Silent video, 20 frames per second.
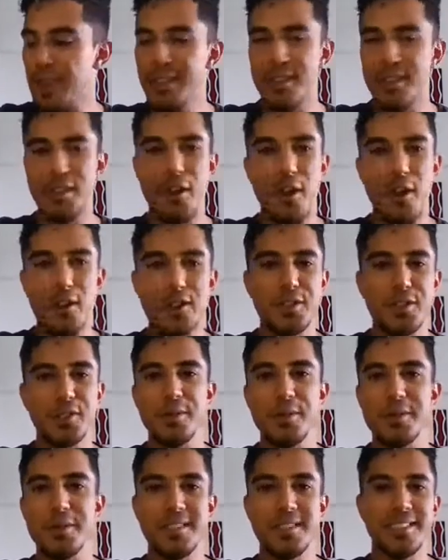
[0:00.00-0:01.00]
the
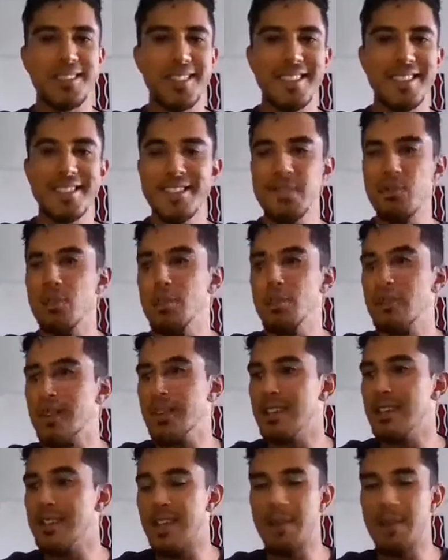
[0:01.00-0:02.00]
cartoons and Disney
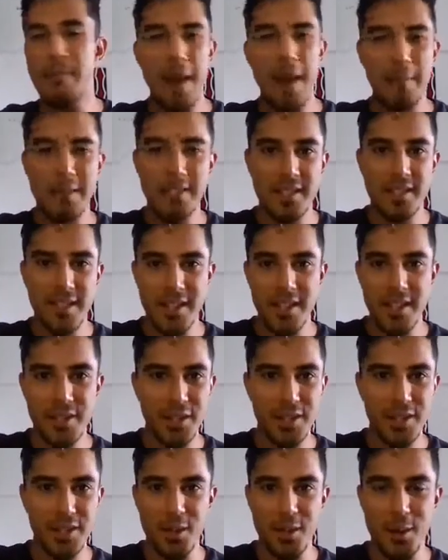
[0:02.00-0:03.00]
movies and mommy said I
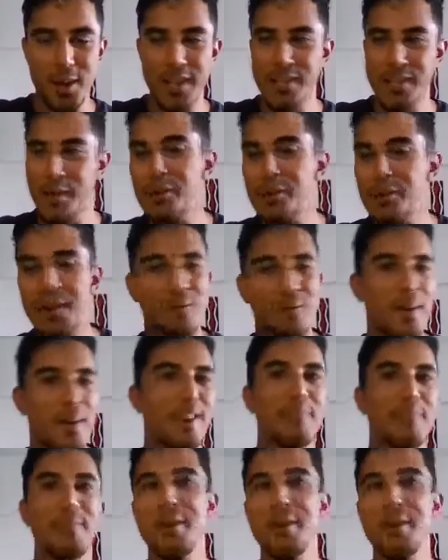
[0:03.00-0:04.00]
should do, or I don't like
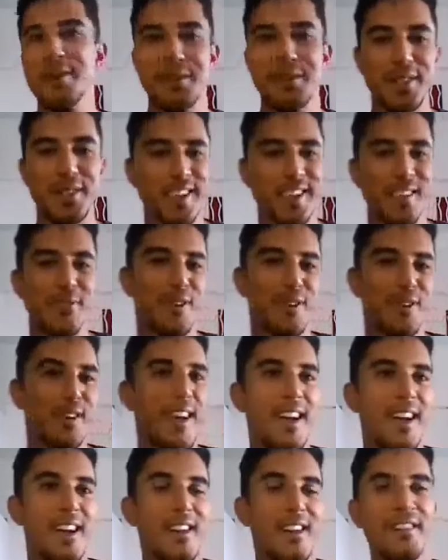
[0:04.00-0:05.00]
write her poetry and give
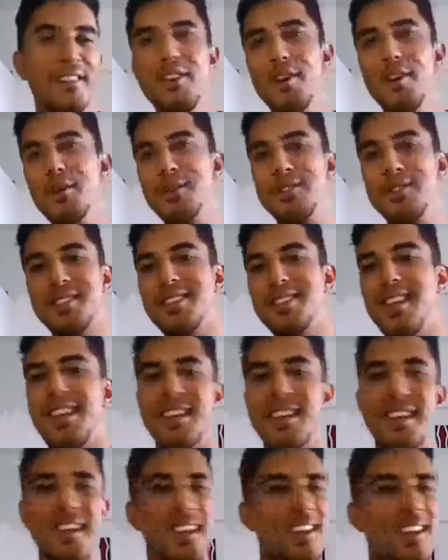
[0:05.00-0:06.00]
her notes and
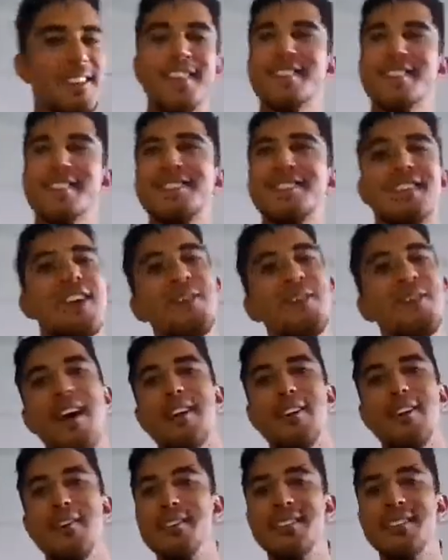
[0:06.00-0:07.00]
like stare
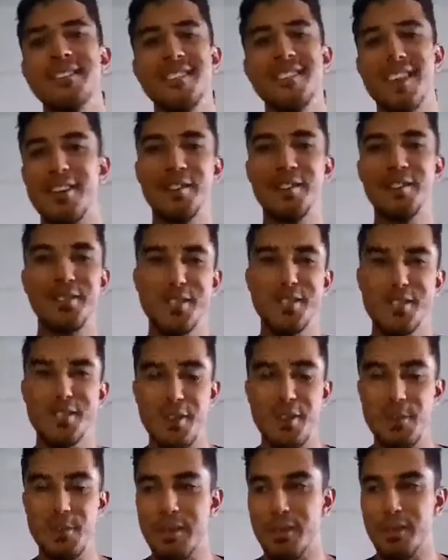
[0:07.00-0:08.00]
at her and tell her she's
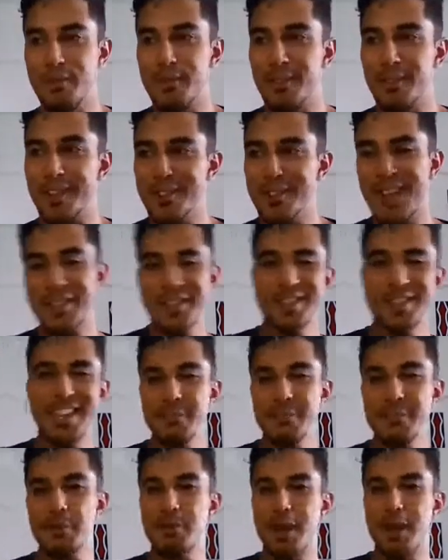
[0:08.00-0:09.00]
so beautiful. Like she actually
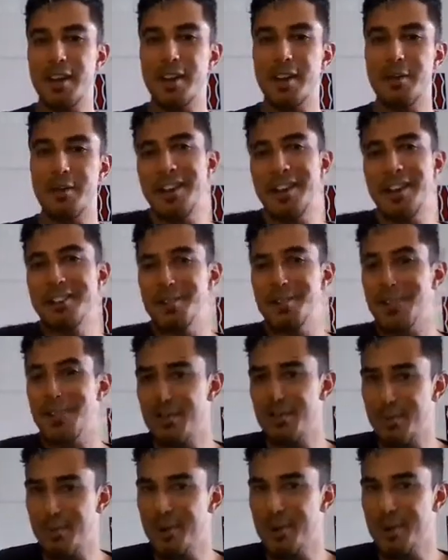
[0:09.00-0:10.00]
likes me better when I treat
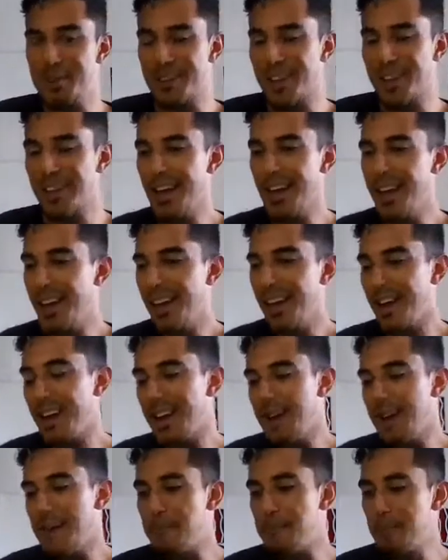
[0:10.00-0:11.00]
her poorly.
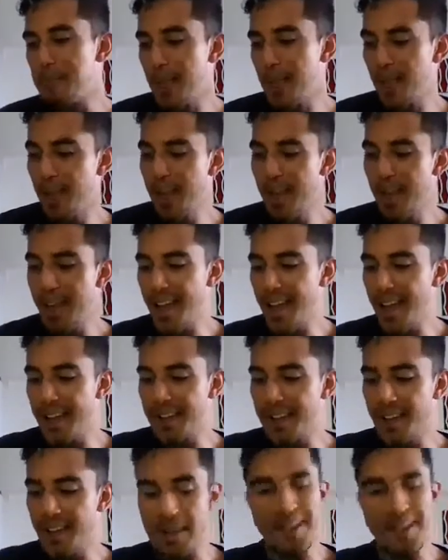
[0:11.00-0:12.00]

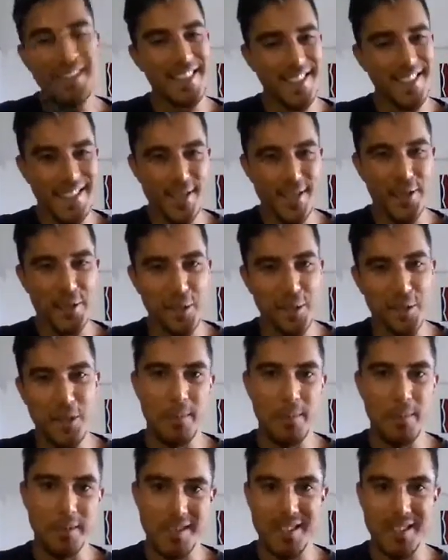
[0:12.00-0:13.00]
And I'm not saying this is the
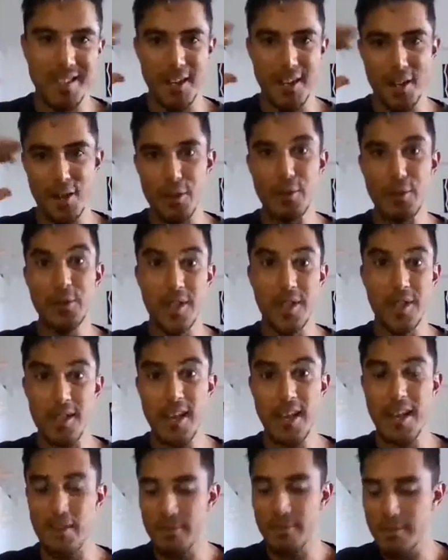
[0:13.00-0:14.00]
truth, but this is a conclusion a
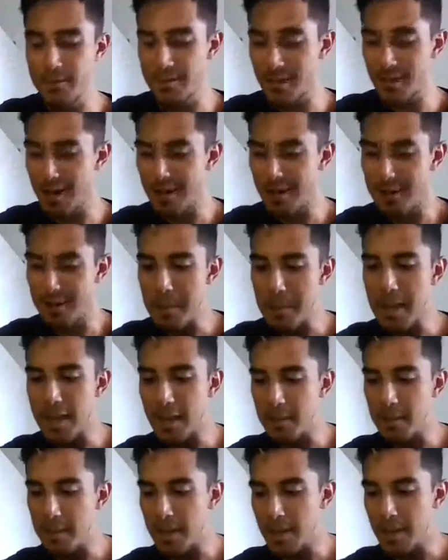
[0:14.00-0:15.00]
lot of young
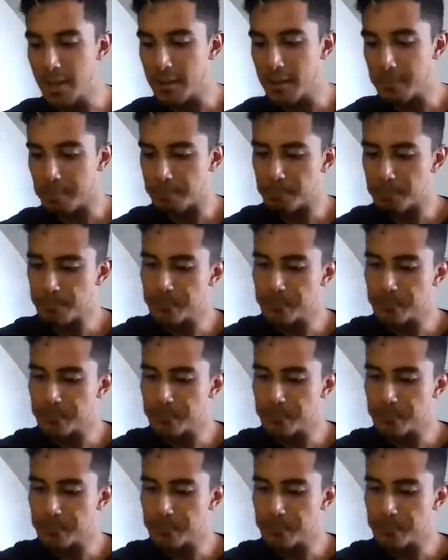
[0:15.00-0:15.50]
men make.